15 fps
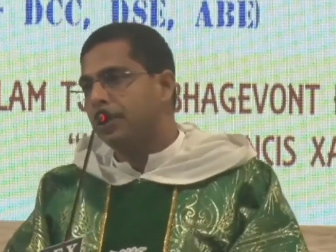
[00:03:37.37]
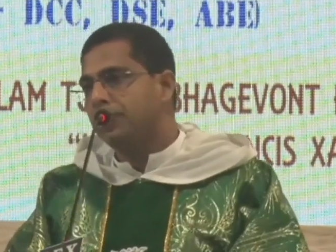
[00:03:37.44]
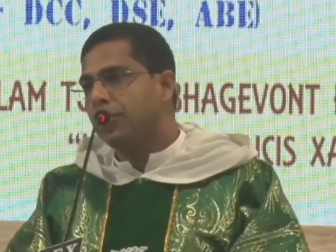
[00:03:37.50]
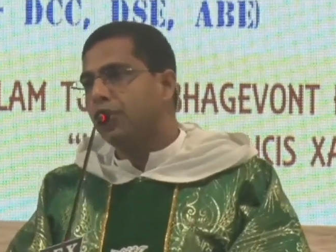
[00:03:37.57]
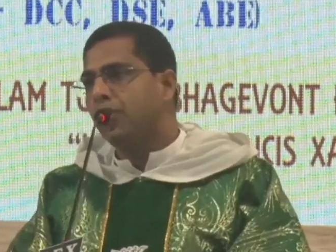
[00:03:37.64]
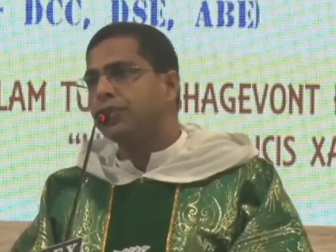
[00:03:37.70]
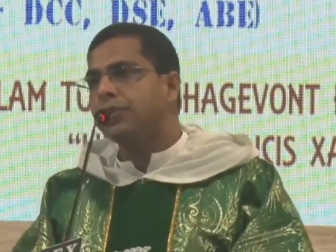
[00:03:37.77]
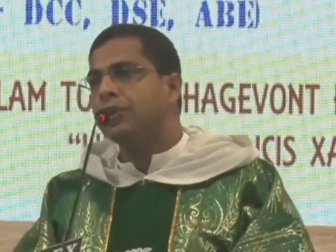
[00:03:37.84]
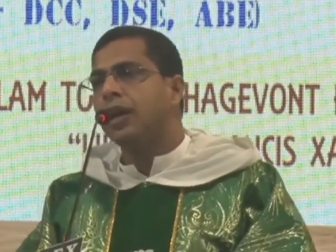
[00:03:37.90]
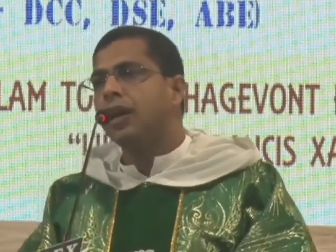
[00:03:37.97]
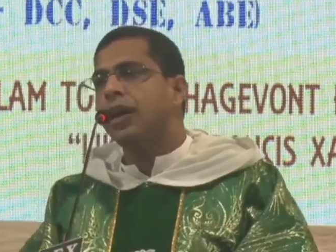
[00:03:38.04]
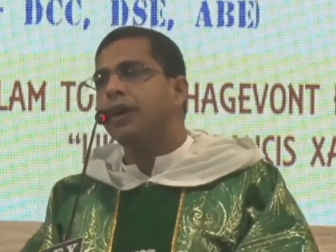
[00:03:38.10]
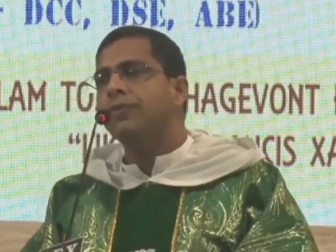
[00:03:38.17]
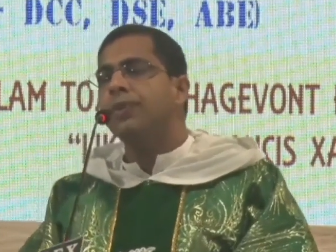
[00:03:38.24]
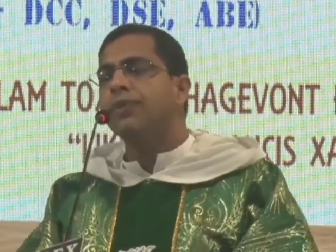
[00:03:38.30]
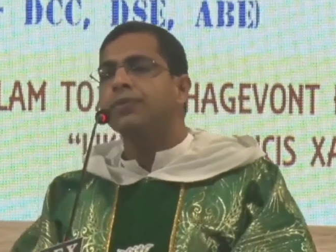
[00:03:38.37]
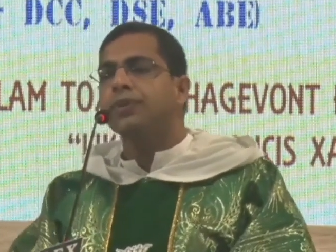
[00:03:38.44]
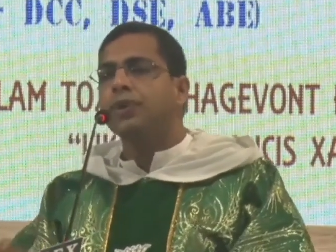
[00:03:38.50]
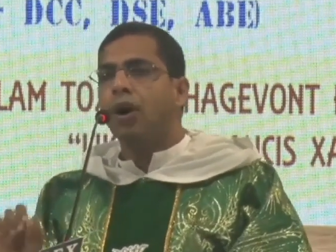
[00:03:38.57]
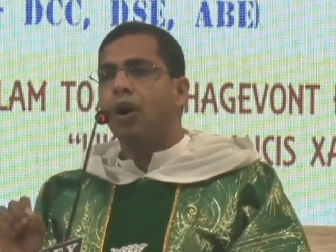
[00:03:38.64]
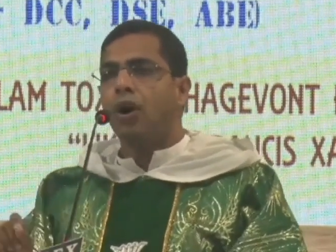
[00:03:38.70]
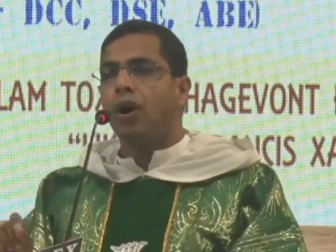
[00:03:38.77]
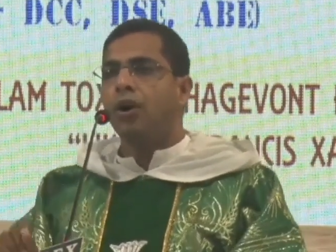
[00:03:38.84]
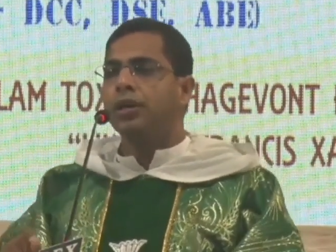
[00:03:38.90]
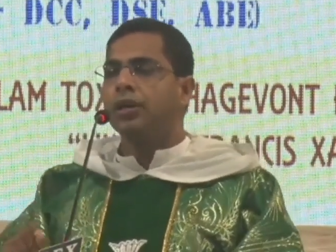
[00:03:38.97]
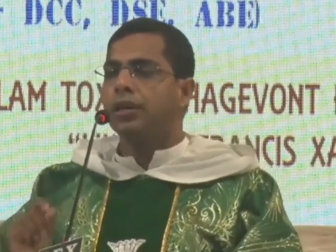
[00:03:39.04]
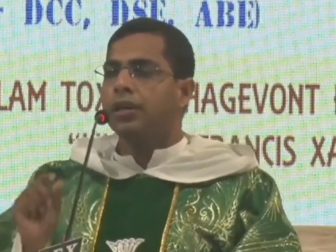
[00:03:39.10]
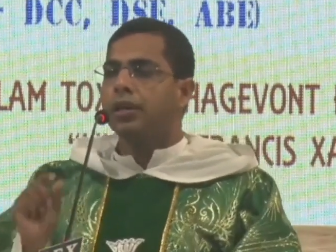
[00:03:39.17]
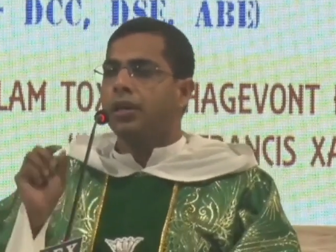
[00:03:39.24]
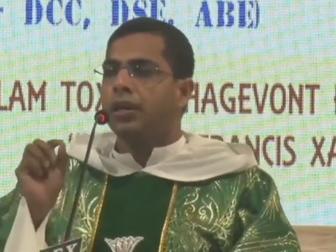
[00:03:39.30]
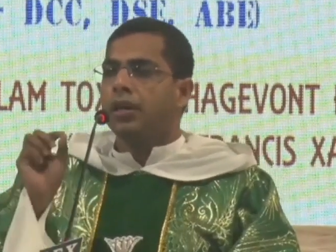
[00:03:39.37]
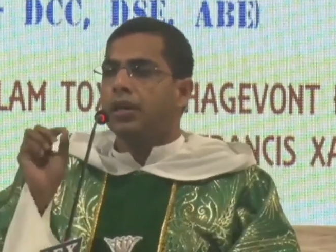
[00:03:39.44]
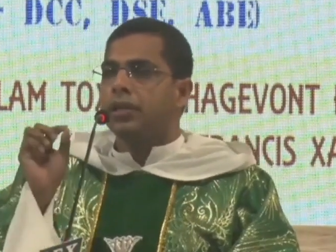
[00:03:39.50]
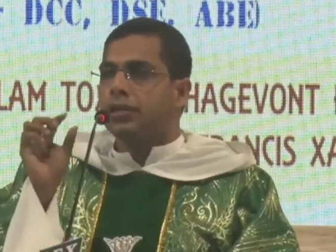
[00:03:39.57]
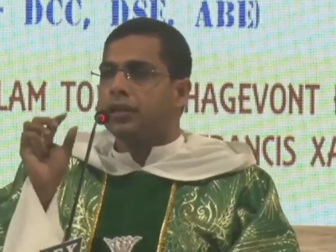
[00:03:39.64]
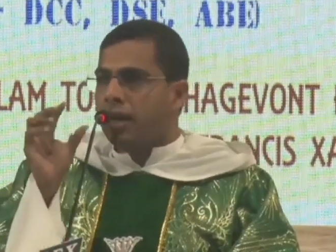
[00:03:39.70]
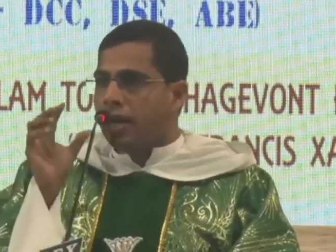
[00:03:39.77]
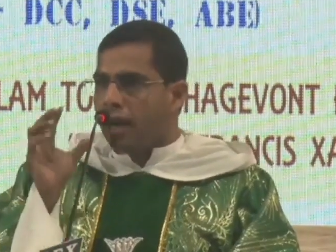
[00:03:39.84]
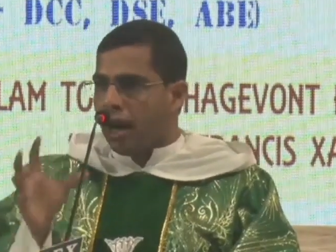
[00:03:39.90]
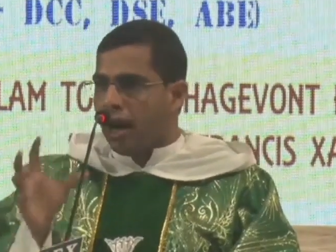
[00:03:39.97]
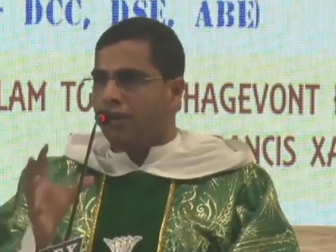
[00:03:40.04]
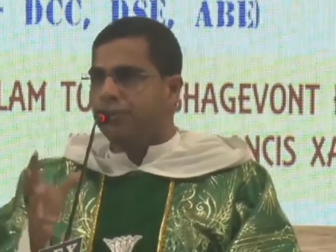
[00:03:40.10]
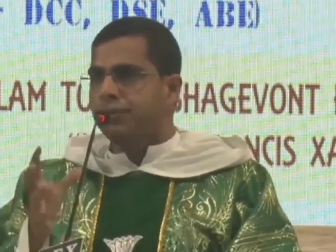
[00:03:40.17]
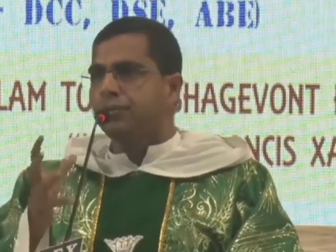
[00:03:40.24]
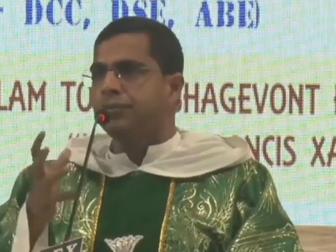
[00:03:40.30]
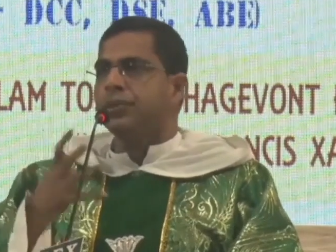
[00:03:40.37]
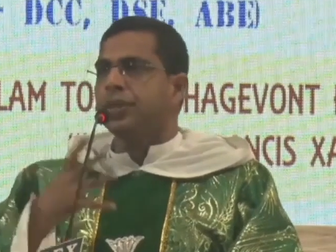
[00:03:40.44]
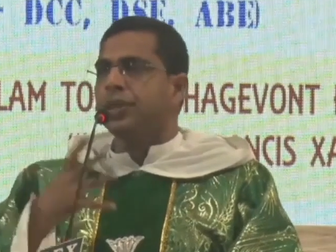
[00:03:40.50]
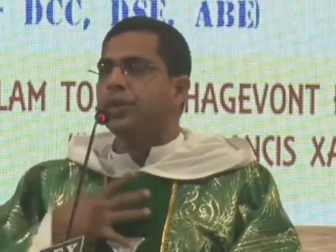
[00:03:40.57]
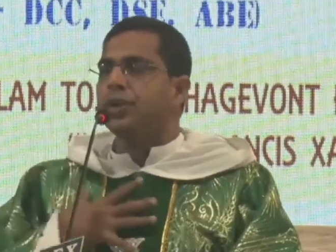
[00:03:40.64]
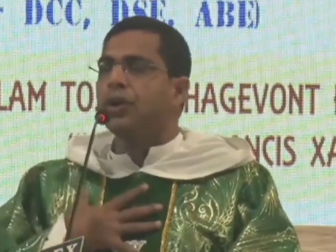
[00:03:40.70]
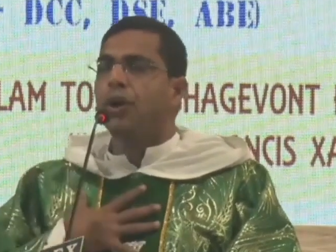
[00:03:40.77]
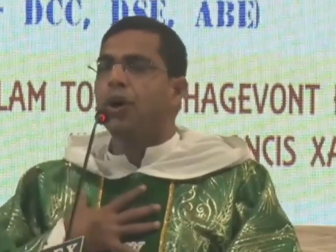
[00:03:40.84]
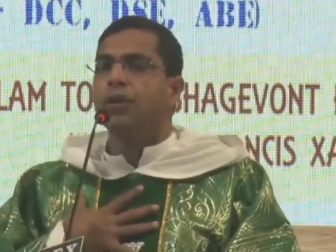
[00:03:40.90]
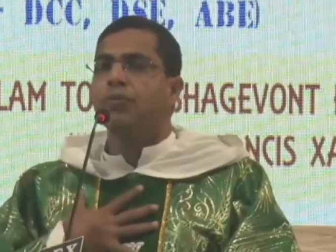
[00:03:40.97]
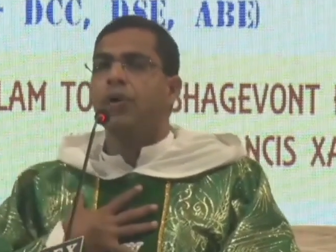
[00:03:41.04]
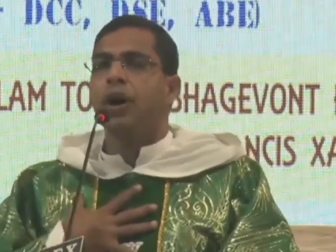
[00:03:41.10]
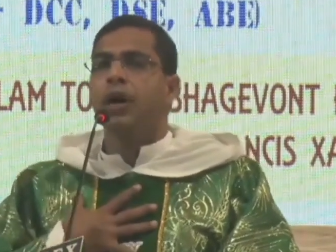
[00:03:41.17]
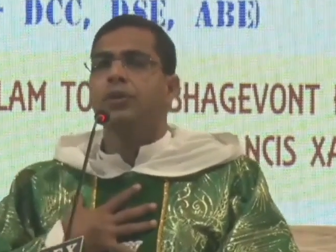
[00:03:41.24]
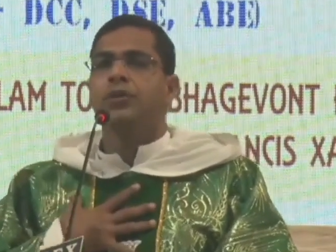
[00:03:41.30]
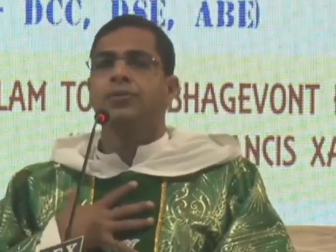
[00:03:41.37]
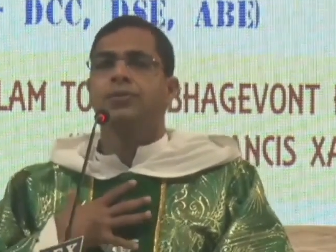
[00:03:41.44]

Because the love of God, the love that God wants